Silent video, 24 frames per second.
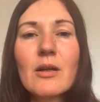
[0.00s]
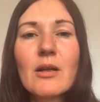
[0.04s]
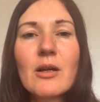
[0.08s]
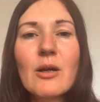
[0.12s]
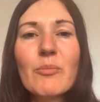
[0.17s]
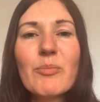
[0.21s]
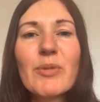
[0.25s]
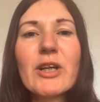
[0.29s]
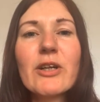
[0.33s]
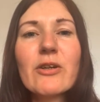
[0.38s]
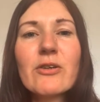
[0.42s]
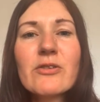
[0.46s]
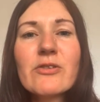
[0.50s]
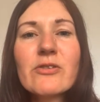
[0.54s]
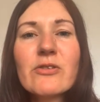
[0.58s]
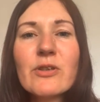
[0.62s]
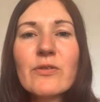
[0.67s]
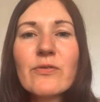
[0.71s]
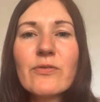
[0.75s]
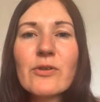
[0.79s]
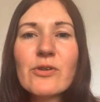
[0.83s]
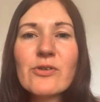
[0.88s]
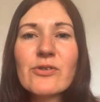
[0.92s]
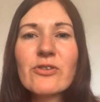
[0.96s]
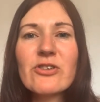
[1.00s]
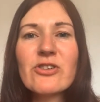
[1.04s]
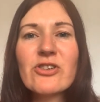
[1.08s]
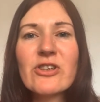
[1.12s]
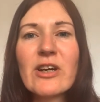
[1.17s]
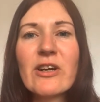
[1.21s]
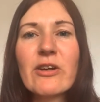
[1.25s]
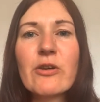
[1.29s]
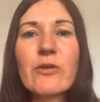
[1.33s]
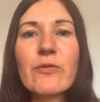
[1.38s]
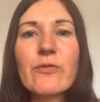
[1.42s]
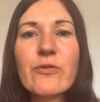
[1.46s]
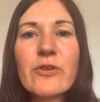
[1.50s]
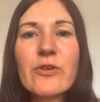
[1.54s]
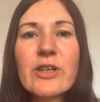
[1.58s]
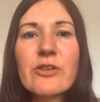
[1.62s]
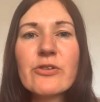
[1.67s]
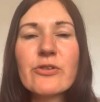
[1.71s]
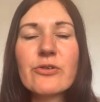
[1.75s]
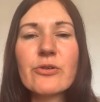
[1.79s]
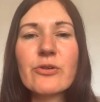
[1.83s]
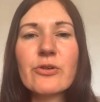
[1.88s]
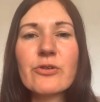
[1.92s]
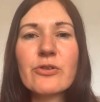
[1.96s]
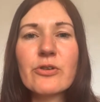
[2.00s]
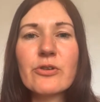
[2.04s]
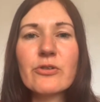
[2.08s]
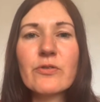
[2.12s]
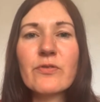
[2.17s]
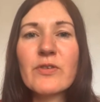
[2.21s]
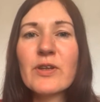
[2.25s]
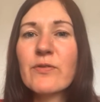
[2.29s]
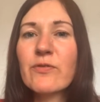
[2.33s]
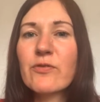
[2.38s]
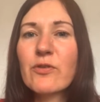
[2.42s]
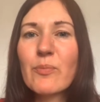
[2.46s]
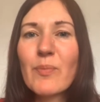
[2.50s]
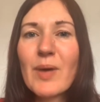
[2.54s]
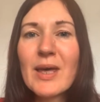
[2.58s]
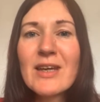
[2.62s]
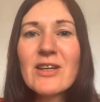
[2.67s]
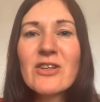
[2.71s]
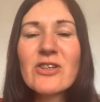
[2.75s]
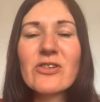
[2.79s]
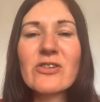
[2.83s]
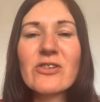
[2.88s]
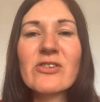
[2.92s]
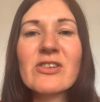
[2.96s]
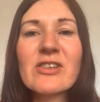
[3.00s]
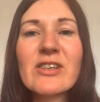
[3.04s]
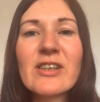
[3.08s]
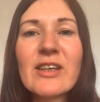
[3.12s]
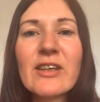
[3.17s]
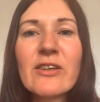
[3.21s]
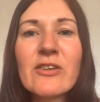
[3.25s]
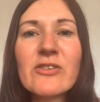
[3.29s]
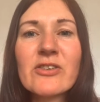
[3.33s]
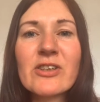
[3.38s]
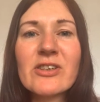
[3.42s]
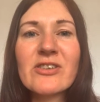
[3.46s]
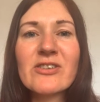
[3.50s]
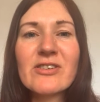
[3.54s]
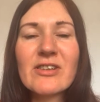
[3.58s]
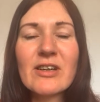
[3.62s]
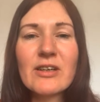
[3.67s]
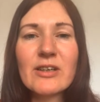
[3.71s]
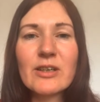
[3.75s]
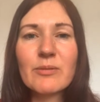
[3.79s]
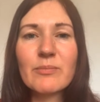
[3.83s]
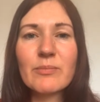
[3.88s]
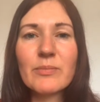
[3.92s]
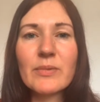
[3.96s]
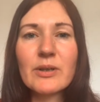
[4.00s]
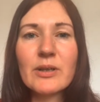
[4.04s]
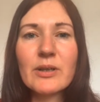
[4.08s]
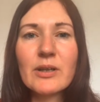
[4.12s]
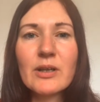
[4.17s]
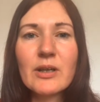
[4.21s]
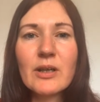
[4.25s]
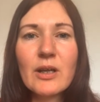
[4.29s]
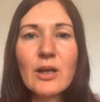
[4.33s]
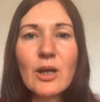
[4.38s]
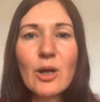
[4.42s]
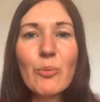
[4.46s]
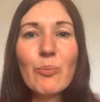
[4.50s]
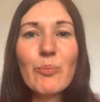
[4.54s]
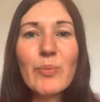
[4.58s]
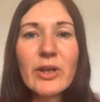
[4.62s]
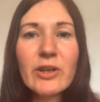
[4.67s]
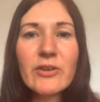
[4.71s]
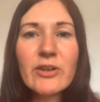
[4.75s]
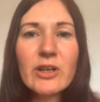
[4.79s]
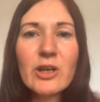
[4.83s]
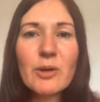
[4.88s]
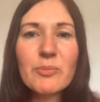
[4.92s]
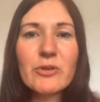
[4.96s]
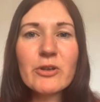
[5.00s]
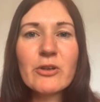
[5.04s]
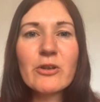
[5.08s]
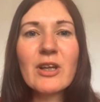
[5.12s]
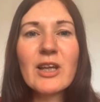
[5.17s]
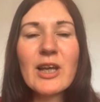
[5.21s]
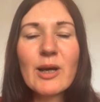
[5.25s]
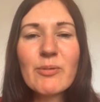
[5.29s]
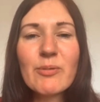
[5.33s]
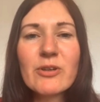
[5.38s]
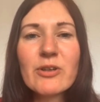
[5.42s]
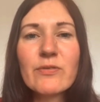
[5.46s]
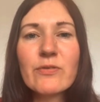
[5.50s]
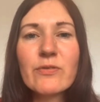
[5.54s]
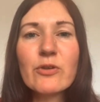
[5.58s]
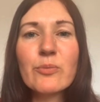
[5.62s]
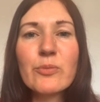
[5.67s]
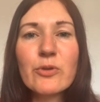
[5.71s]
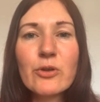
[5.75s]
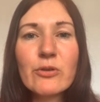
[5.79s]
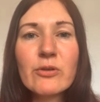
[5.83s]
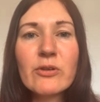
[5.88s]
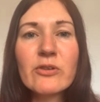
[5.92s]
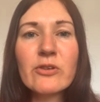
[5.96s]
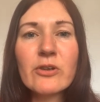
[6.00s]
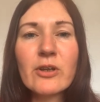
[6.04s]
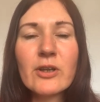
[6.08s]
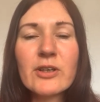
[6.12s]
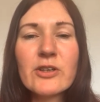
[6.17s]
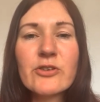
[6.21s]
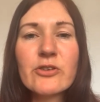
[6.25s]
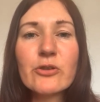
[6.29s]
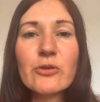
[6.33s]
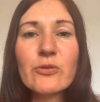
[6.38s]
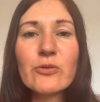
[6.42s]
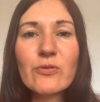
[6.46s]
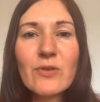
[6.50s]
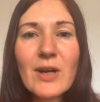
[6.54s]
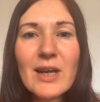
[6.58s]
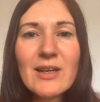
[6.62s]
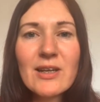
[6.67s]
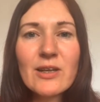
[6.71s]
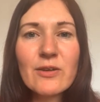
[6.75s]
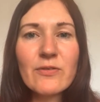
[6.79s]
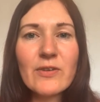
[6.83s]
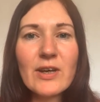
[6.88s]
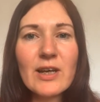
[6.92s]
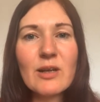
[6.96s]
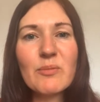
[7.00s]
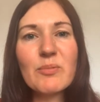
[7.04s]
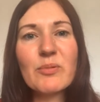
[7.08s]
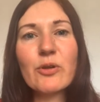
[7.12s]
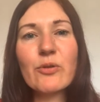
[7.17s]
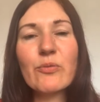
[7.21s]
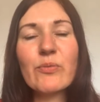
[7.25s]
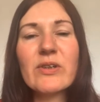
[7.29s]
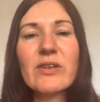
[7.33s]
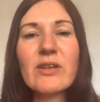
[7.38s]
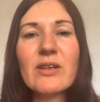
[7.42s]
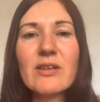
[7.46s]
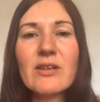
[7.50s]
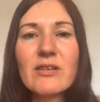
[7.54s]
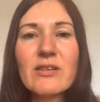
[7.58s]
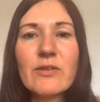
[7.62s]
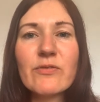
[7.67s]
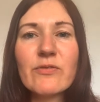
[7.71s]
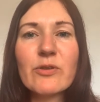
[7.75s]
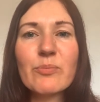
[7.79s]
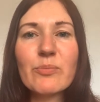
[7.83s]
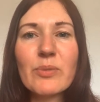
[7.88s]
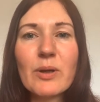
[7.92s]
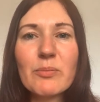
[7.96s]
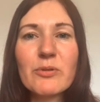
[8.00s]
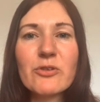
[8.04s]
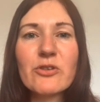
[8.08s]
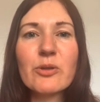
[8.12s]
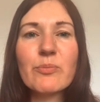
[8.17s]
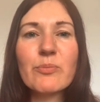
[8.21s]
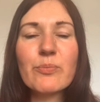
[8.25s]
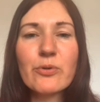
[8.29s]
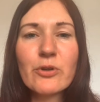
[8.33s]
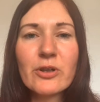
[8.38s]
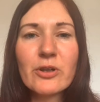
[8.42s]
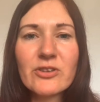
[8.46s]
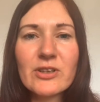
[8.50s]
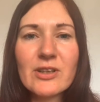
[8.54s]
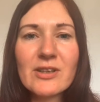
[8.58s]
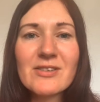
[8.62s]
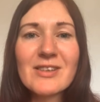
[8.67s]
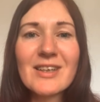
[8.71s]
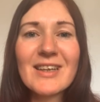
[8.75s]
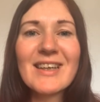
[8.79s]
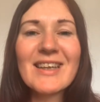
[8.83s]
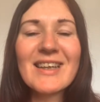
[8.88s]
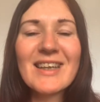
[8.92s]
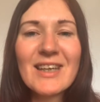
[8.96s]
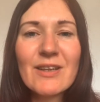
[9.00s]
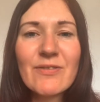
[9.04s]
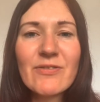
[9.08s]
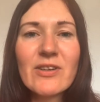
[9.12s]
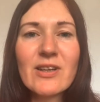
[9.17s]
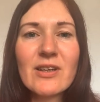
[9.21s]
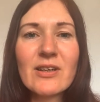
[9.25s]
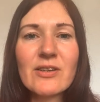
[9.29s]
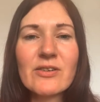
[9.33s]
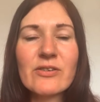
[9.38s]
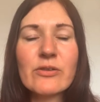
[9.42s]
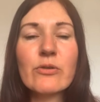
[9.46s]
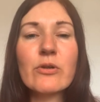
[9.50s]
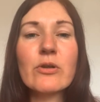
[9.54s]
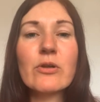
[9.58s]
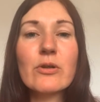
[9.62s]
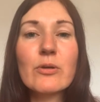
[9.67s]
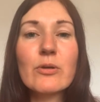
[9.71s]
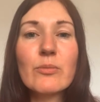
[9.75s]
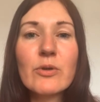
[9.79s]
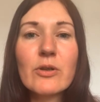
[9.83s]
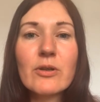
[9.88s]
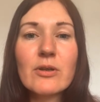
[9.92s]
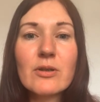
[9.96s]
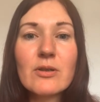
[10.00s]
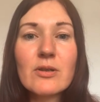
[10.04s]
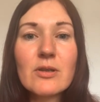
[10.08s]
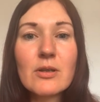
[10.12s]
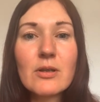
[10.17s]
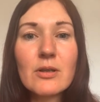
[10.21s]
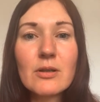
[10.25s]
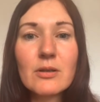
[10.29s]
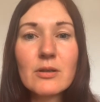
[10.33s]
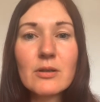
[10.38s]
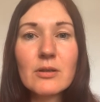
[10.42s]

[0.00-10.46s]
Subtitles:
But it also involves the sharing of resources, of information, skills, and time, building up the collaborative communal knowledge already available within the different publishing projects and gifting this to the community.